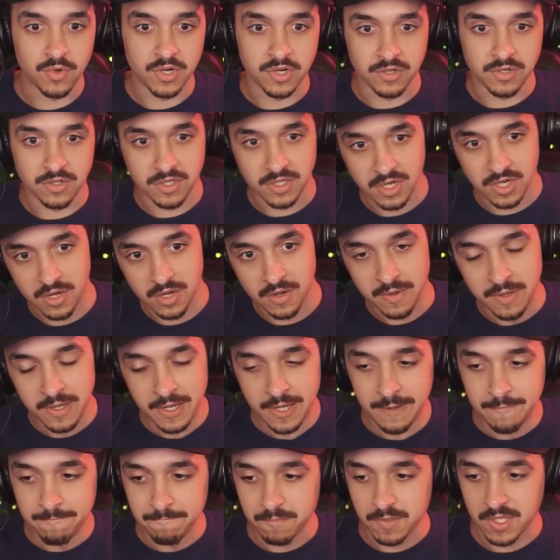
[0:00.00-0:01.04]
What are, you know,
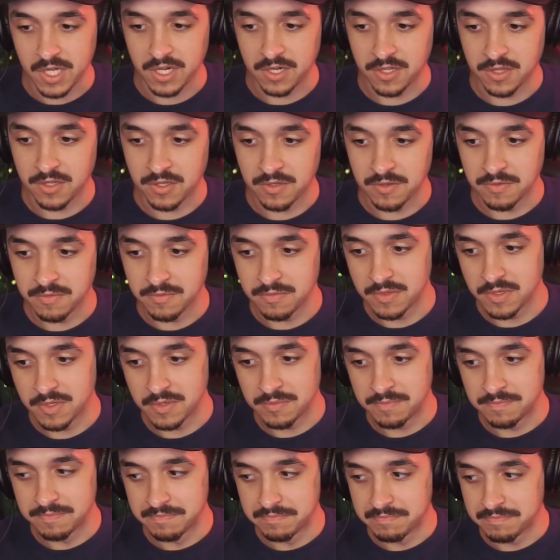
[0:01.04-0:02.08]
kind of the,
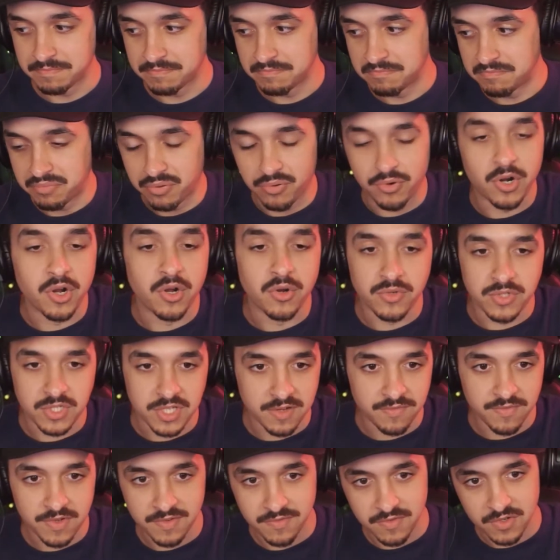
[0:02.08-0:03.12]
the
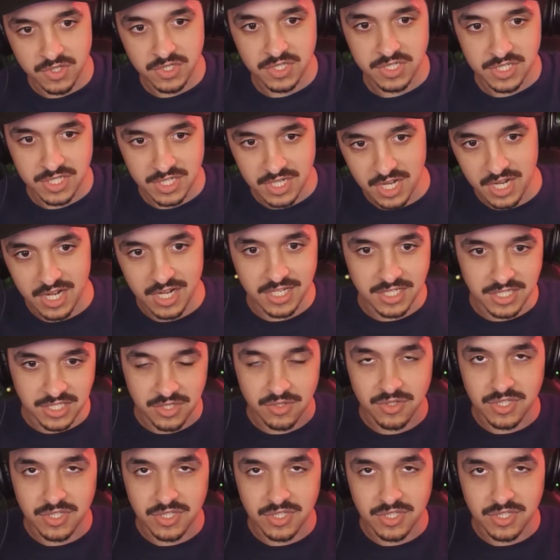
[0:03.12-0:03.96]
pros of it versus the cons.